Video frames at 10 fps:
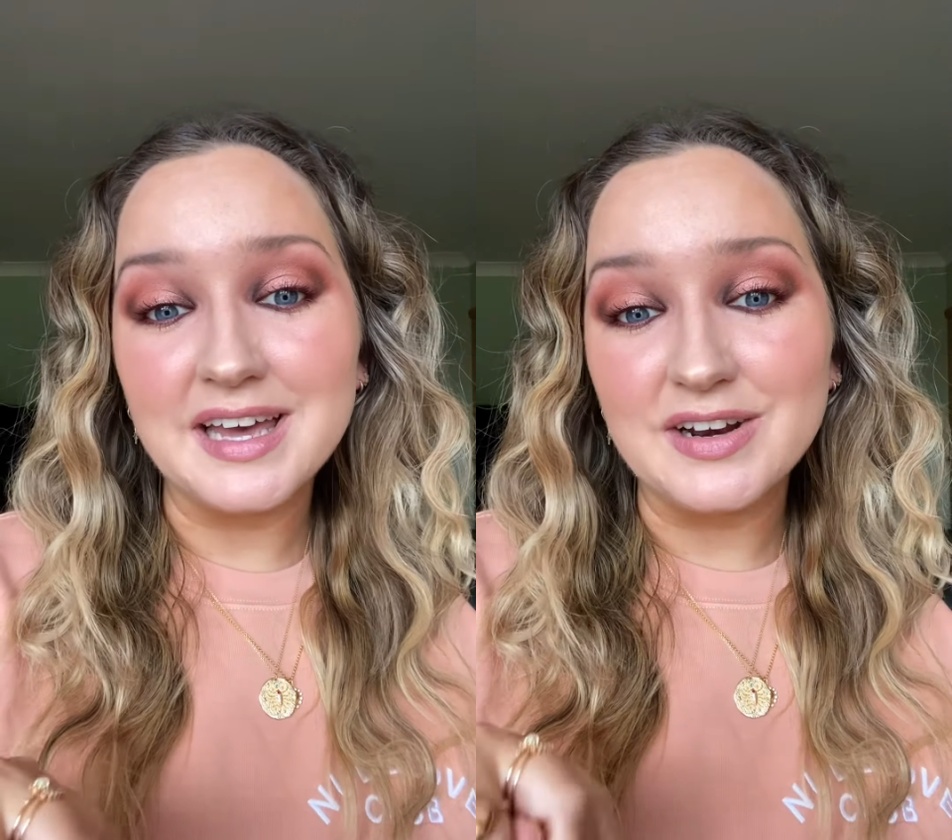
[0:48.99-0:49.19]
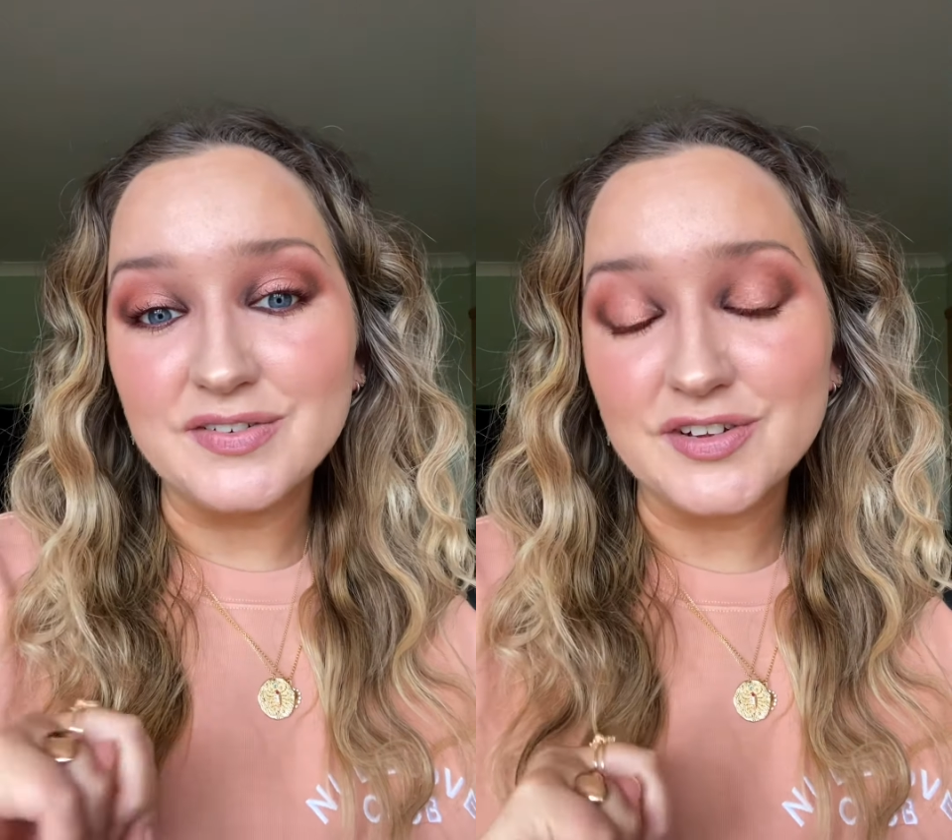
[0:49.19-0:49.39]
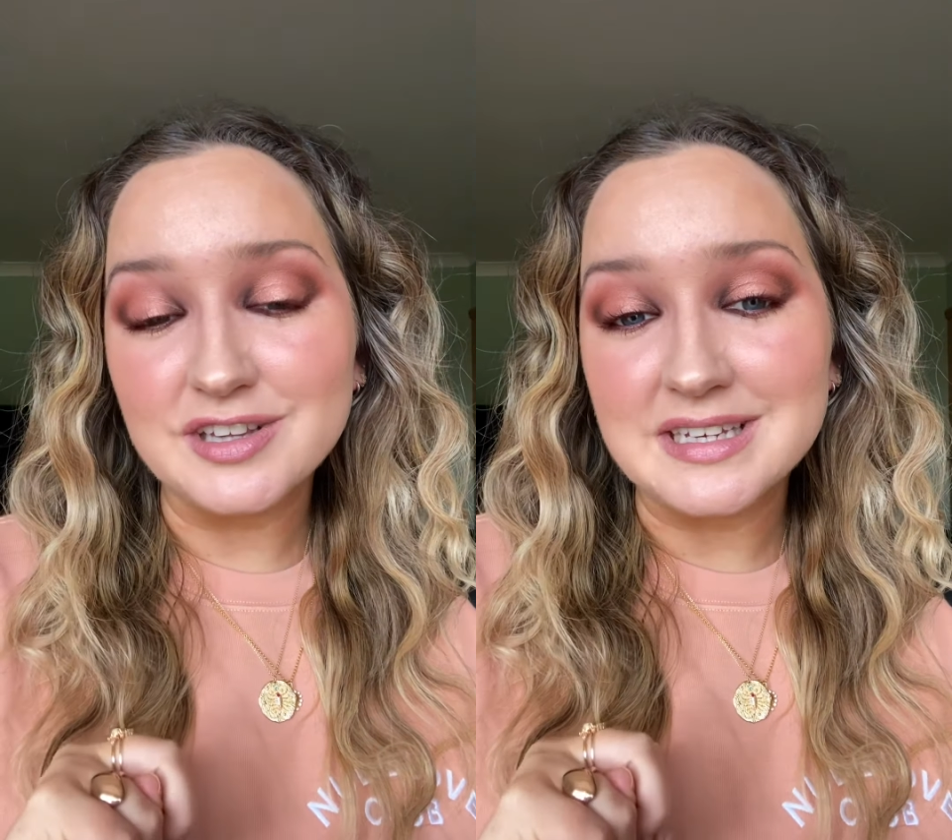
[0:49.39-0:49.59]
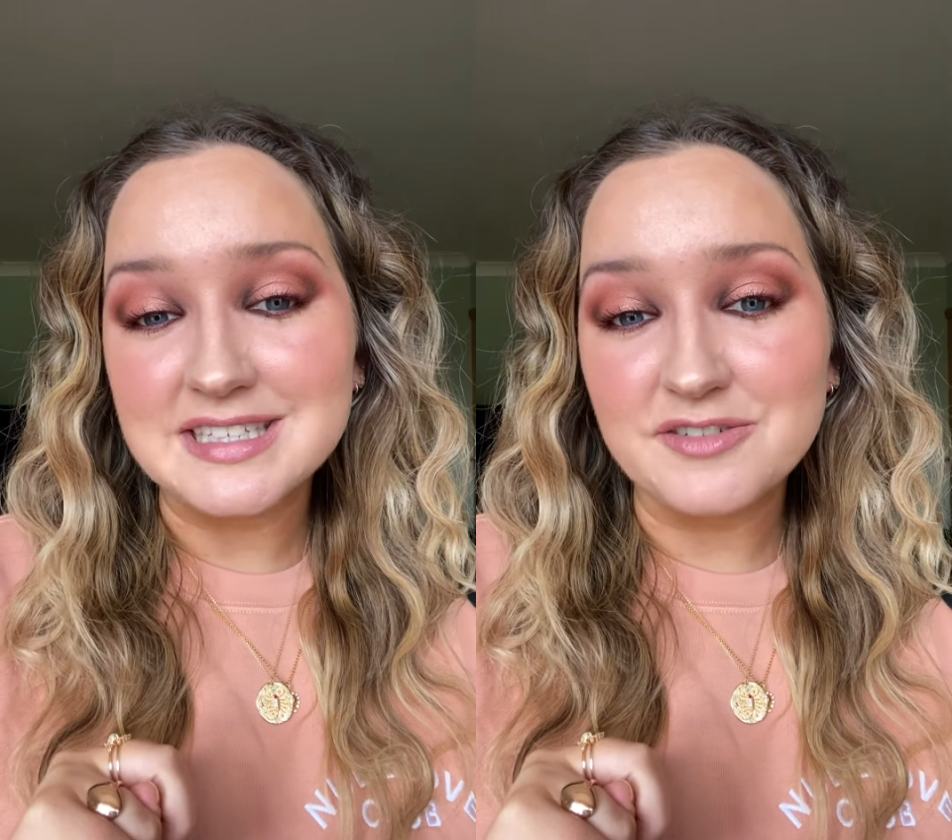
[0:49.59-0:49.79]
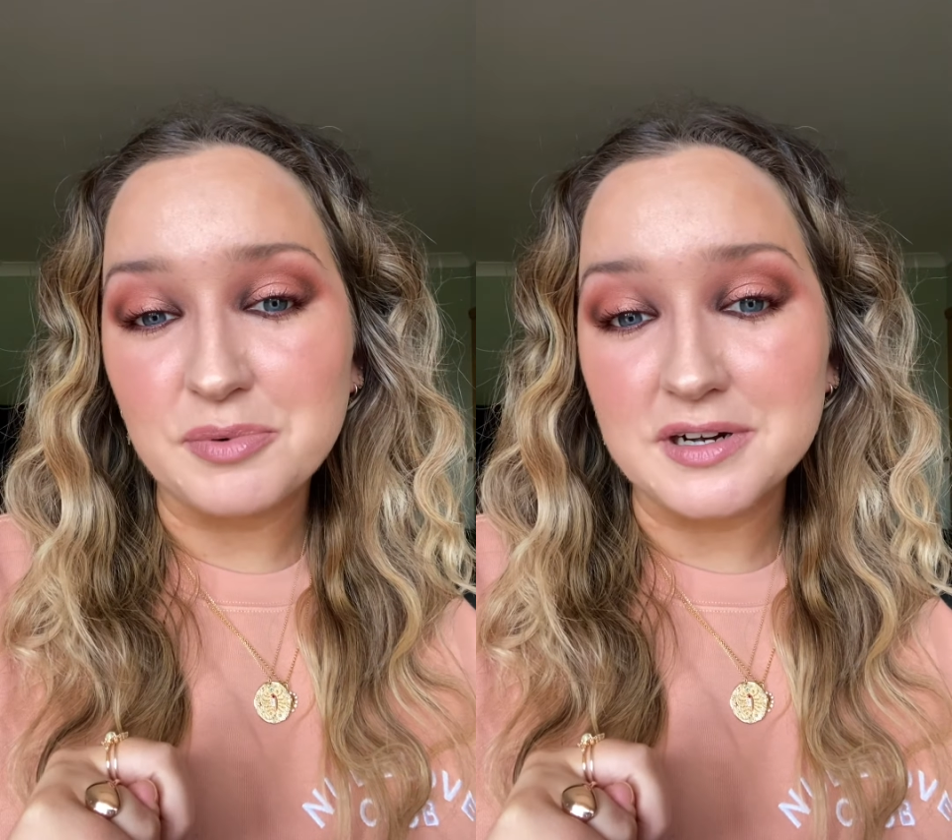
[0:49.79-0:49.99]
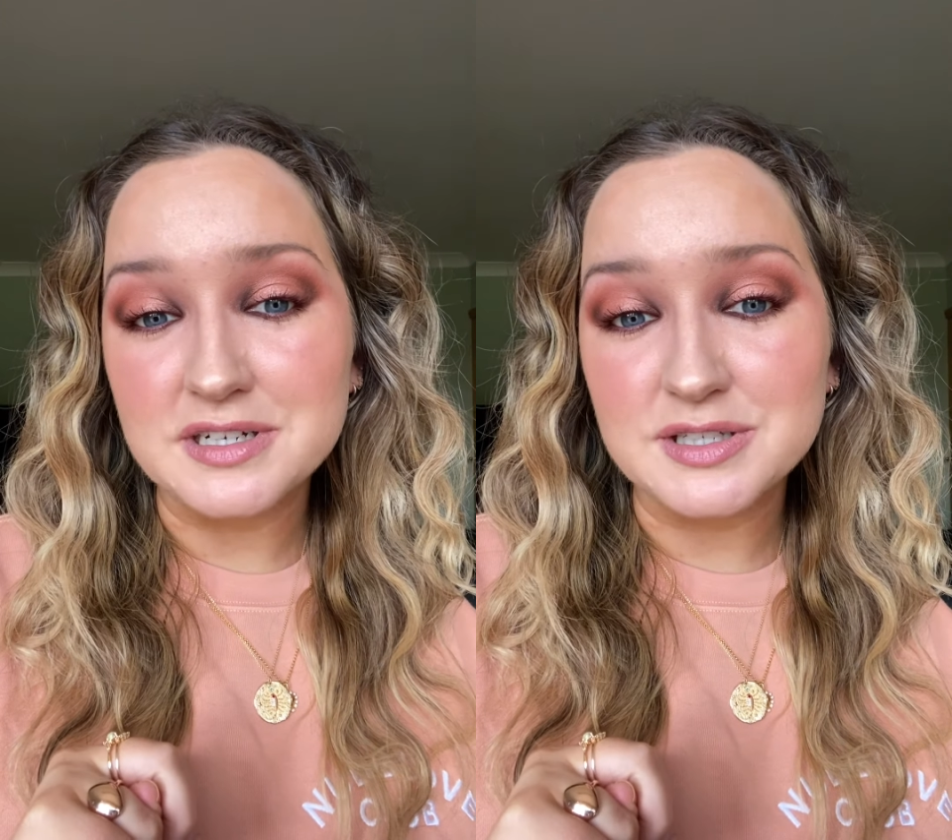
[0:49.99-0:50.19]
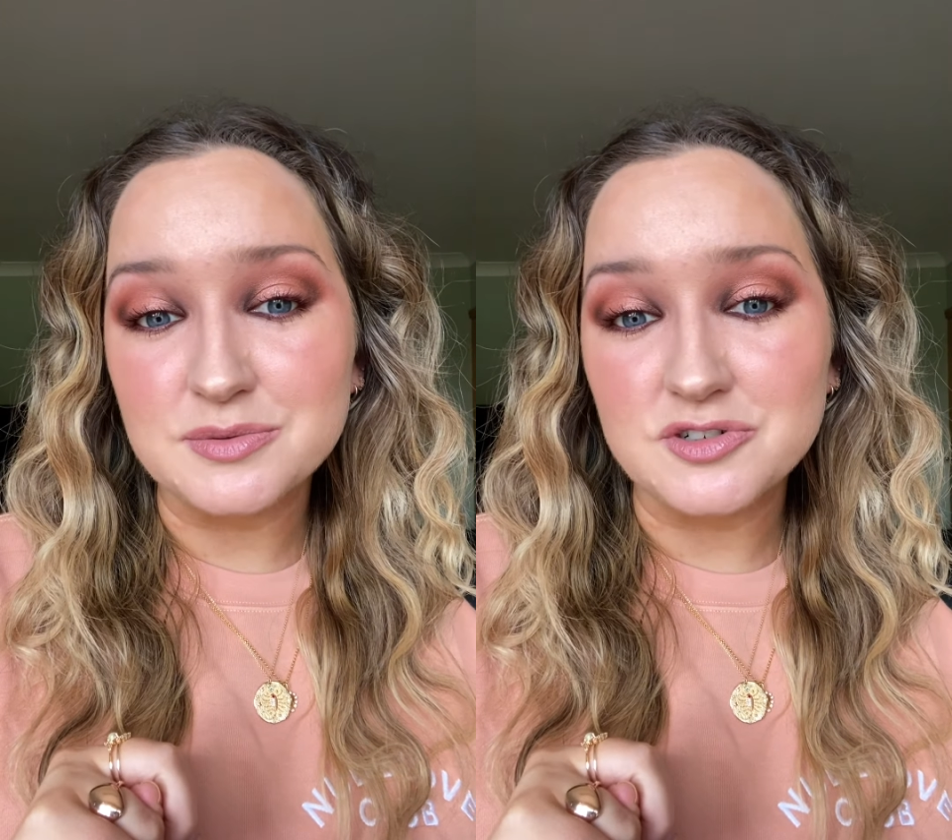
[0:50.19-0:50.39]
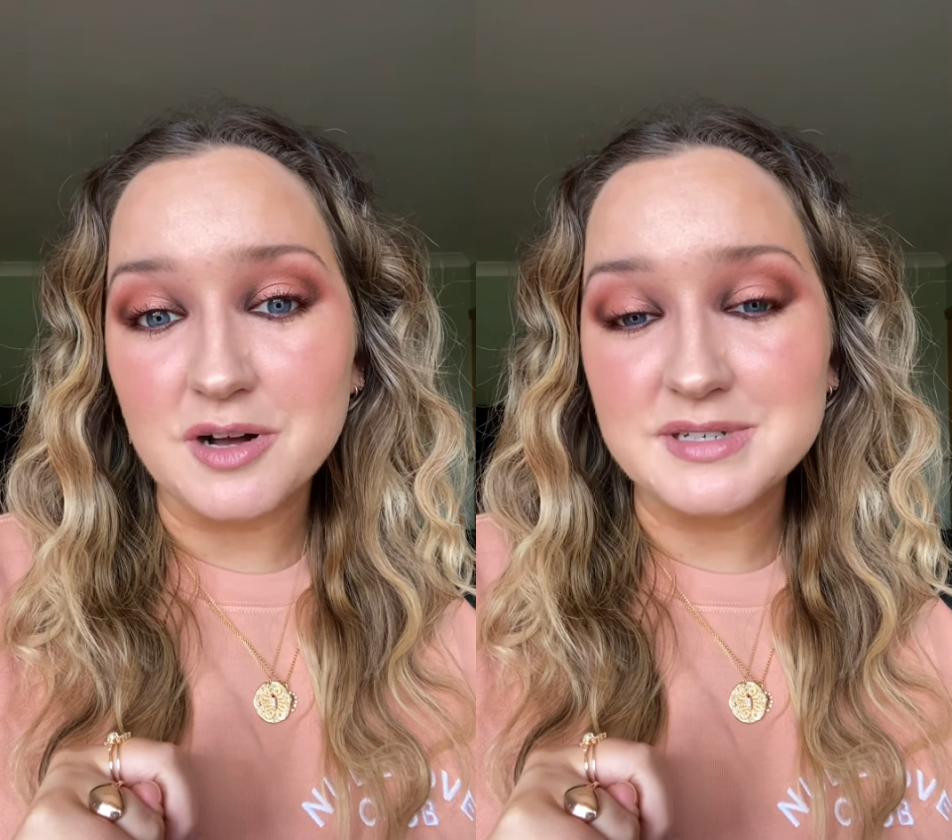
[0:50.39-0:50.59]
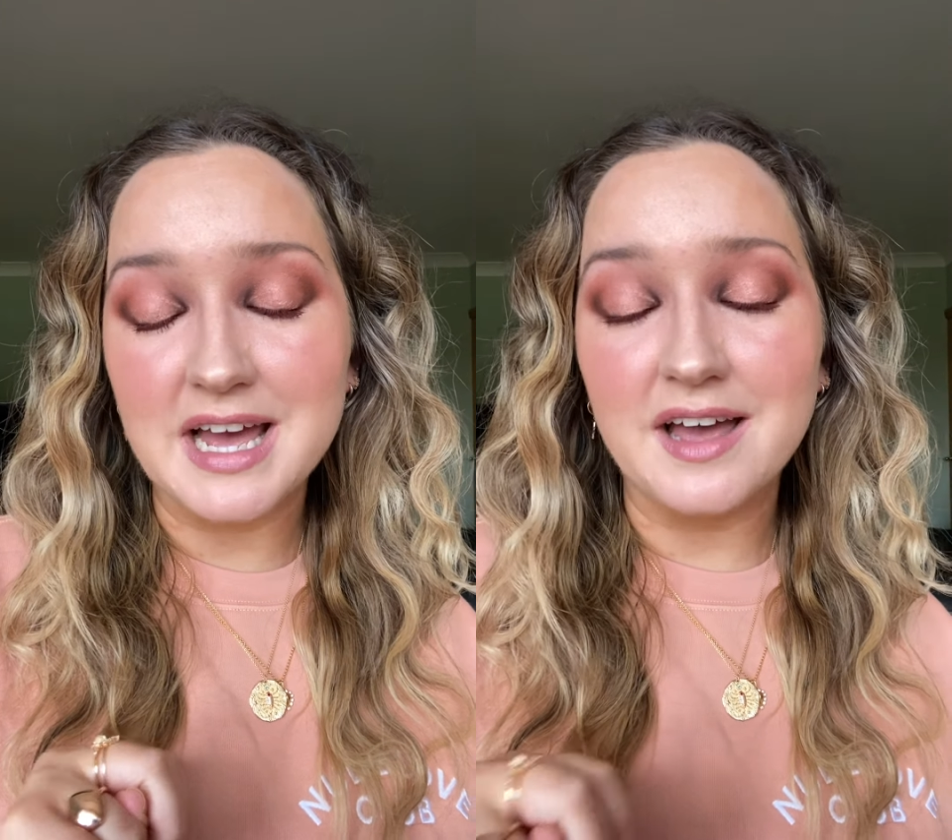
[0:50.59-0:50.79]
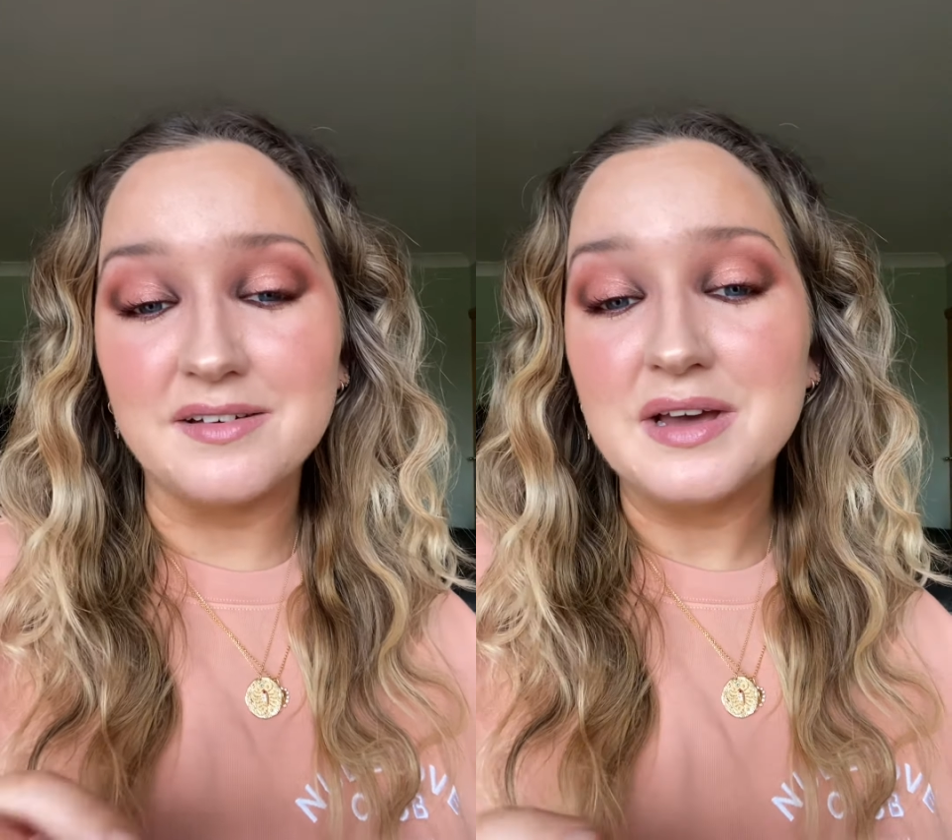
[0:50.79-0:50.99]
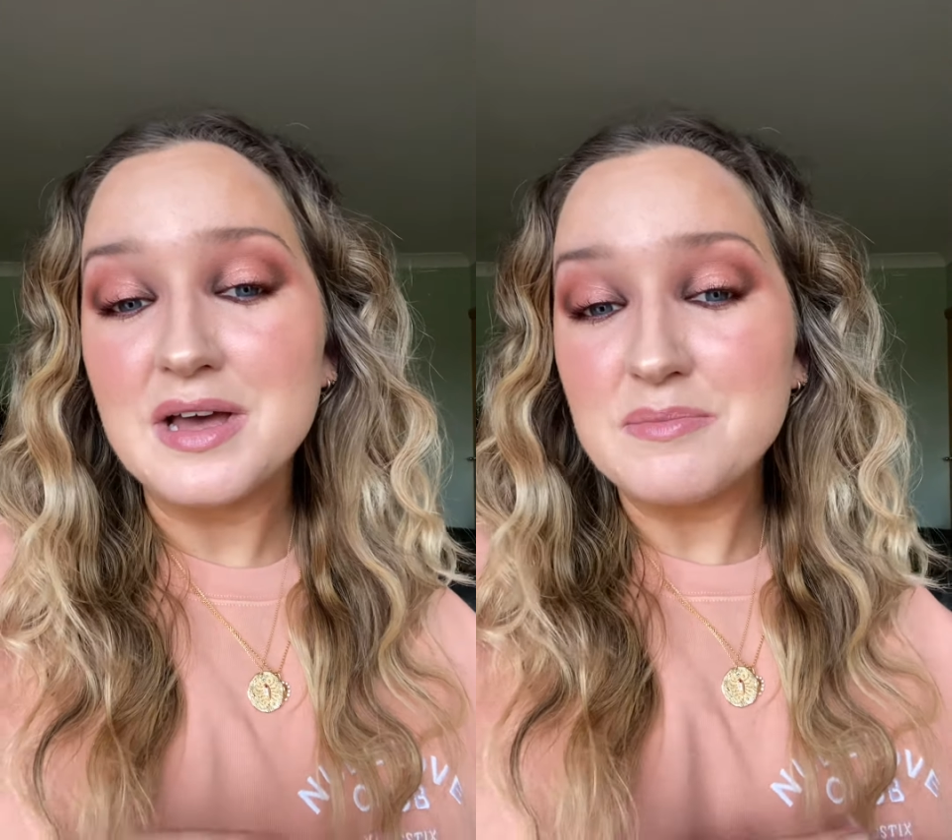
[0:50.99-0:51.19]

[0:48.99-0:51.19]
and a full list of products will drop down.